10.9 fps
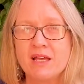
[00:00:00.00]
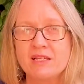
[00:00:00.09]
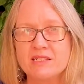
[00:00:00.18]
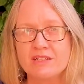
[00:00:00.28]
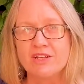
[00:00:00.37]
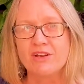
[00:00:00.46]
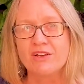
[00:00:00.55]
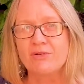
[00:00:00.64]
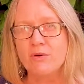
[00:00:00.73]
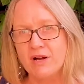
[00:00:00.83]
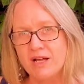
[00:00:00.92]
and didn't know
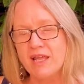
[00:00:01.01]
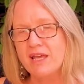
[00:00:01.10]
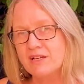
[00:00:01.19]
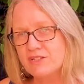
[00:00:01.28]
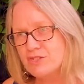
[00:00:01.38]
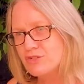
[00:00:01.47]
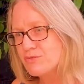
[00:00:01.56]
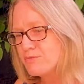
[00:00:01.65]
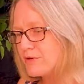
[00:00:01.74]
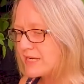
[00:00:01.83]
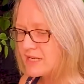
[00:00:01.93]
quite how to
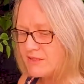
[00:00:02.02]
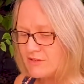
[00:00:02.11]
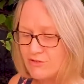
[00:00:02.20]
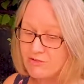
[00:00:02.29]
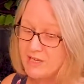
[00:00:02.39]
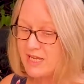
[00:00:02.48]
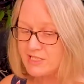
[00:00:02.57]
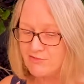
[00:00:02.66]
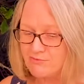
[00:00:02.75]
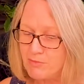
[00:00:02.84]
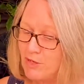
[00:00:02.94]
break the
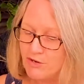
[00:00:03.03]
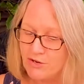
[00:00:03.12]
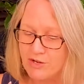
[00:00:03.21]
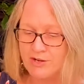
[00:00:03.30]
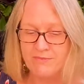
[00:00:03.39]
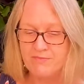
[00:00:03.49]
creative block.